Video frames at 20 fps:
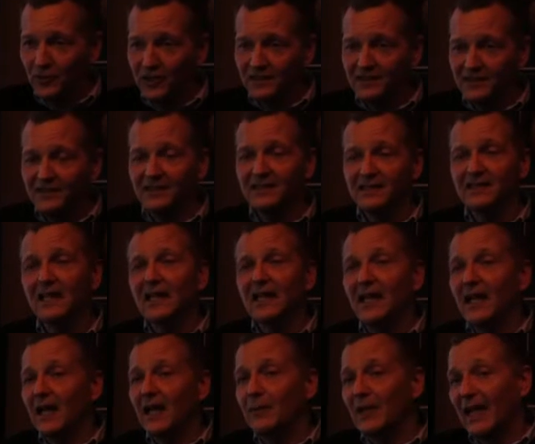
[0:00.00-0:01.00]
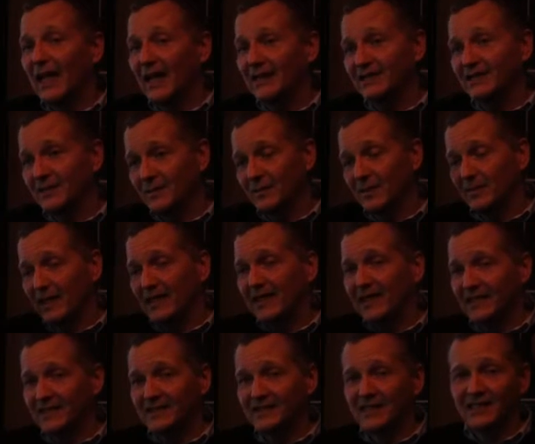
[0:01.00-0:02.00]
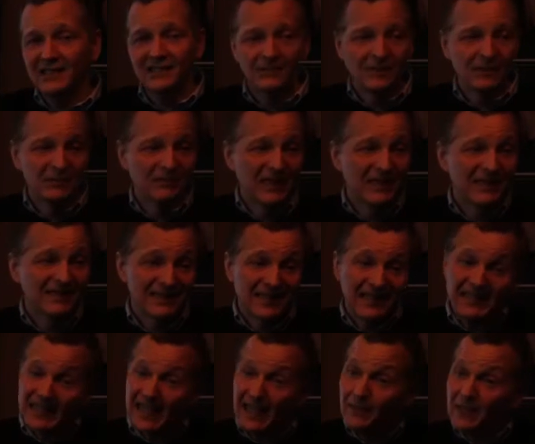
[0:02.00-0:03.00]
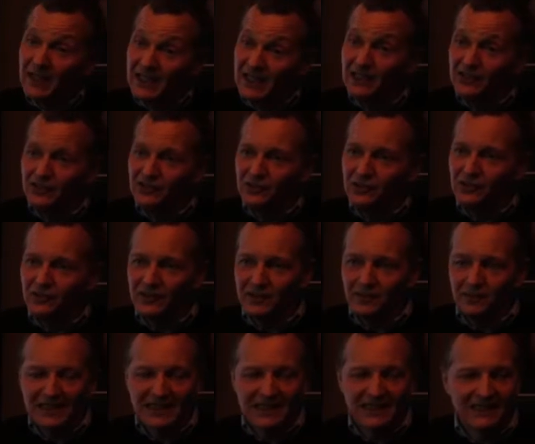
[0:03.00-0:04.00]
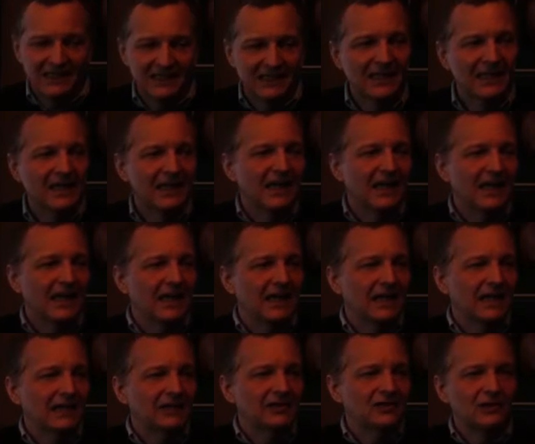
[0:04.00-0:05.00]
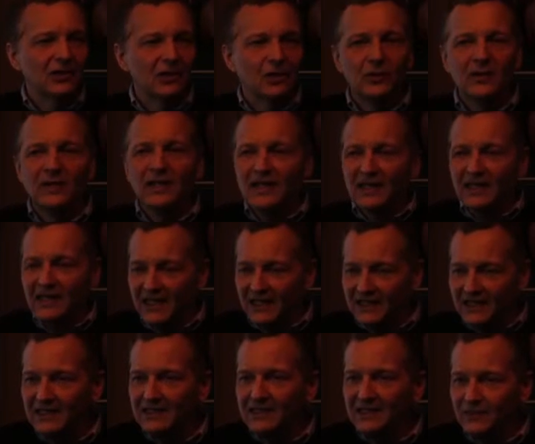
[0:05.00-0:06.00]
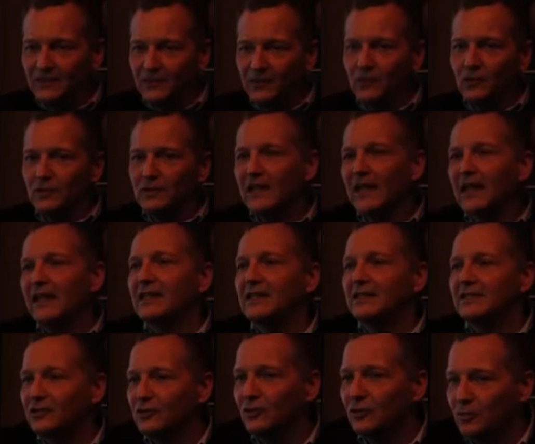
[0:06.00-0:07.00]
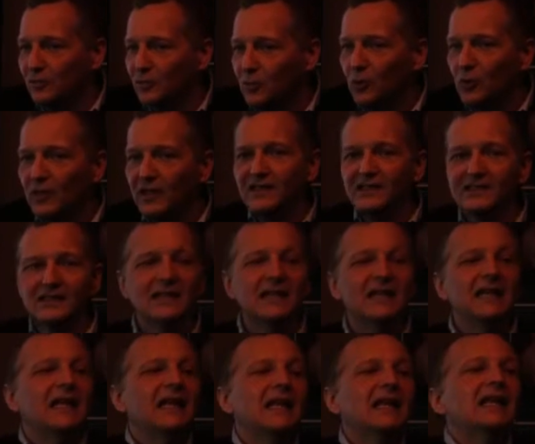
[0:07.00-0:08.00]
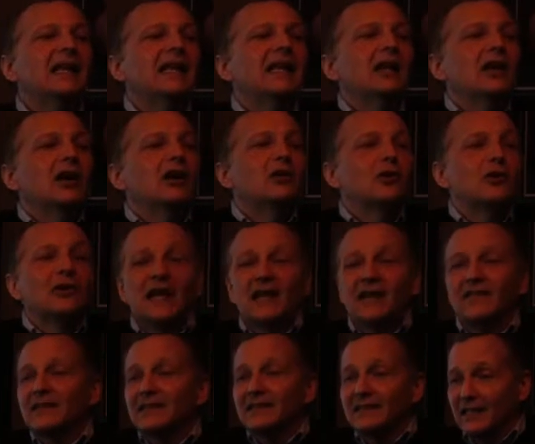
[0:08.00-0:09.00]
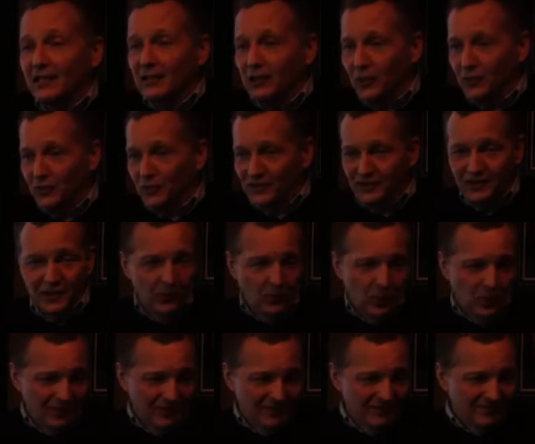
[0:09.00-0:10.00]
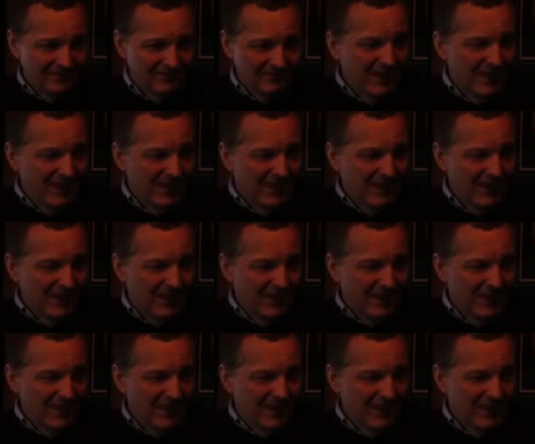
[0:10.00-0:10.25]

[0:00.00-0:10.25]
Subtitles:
process, and we ask them to make that assessment based on the application you've submitted. So it is difficult, and at certain points, they are going to have to say no to someone,